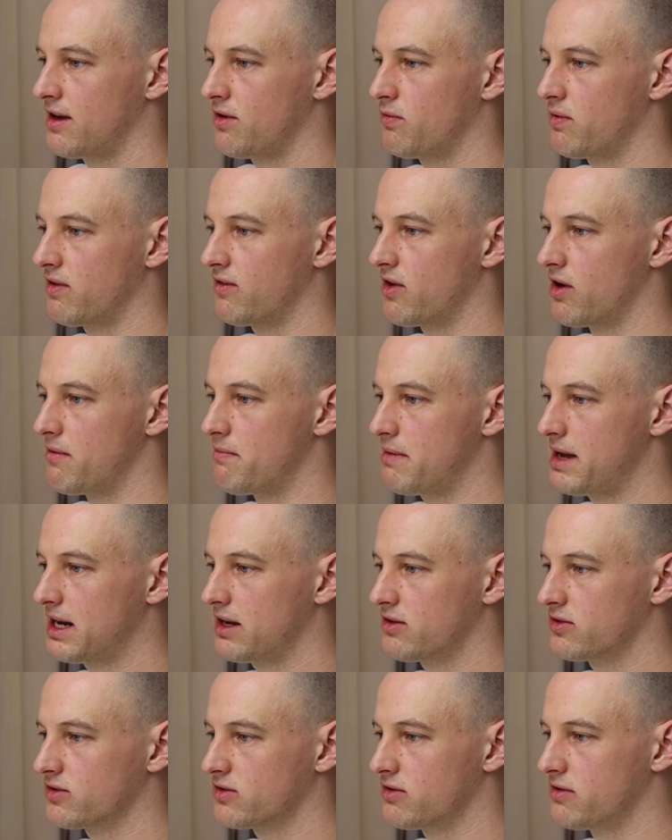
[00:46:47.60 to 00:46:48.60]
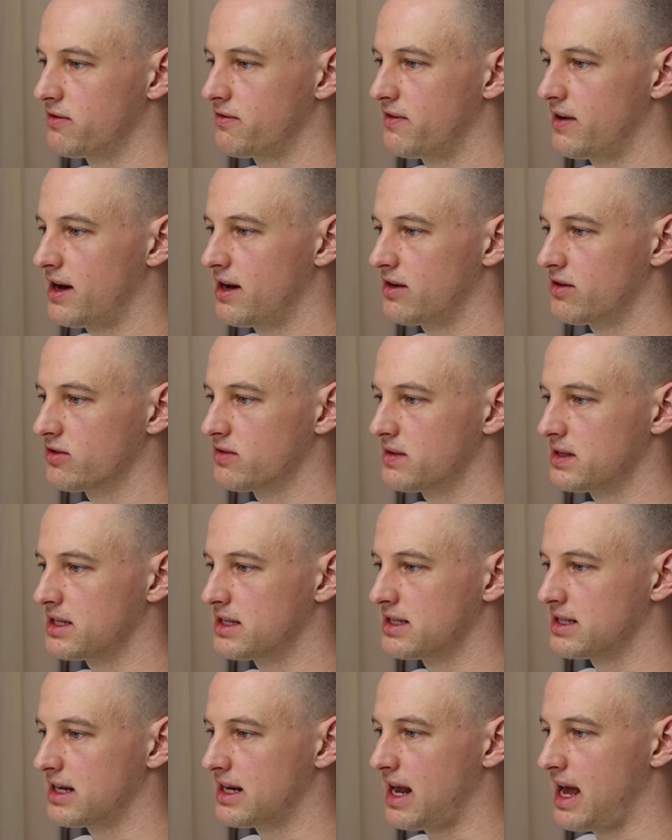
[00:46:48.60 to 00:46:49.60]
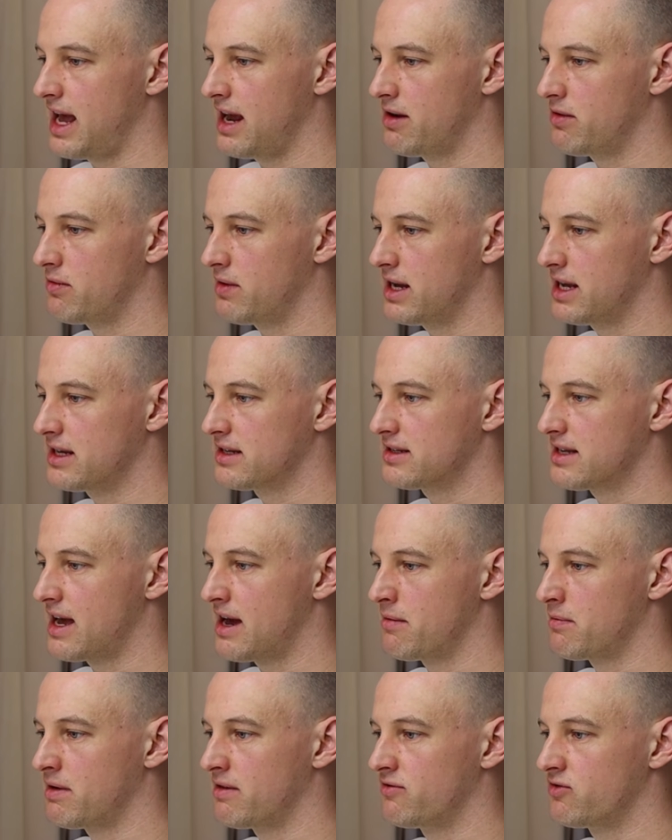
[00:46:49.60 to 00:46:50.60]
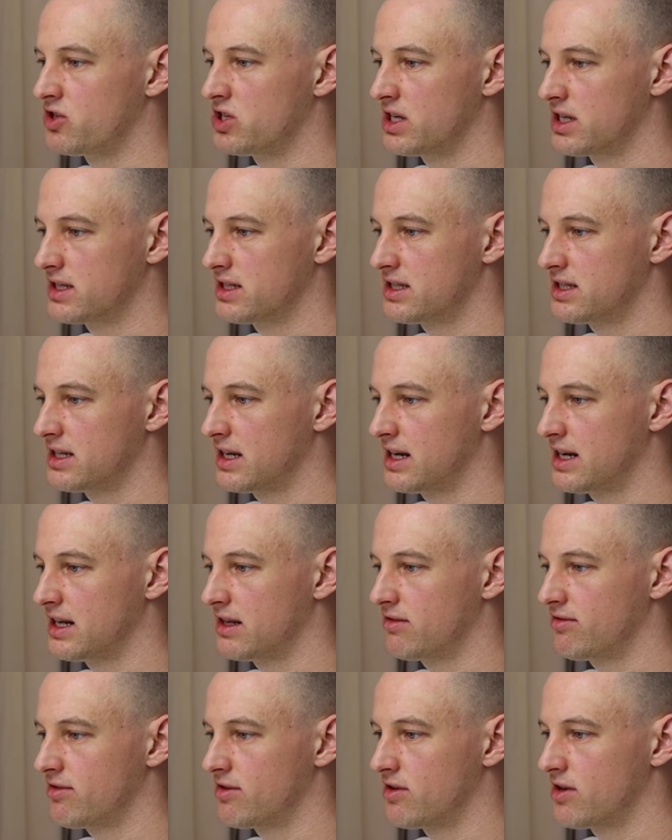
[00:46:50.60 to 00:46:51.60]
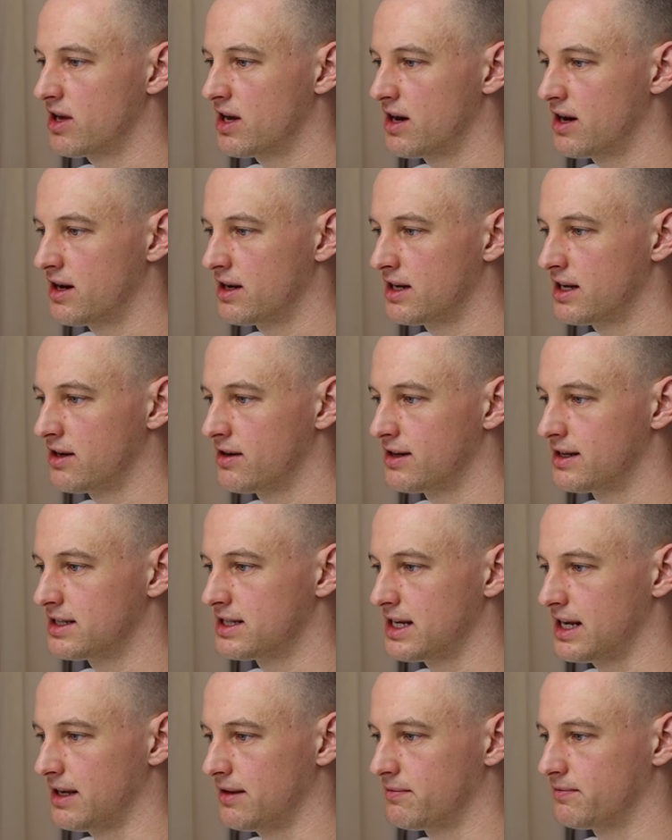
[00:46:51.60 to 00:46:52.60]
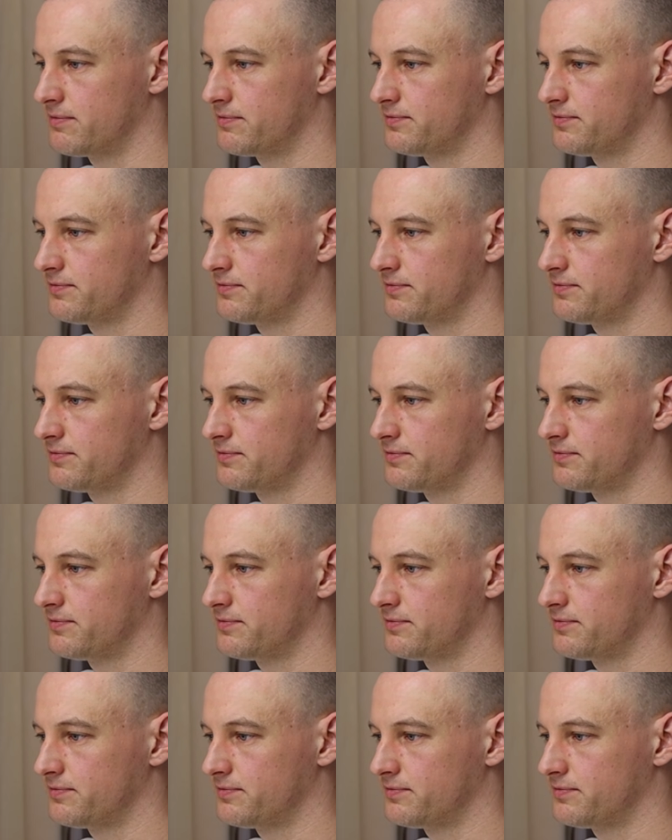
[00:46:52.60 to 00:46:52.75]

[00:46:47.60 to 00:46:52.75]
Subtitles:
We've got medical school finals, which is in 8 weeks, and we've just studied through cardiology.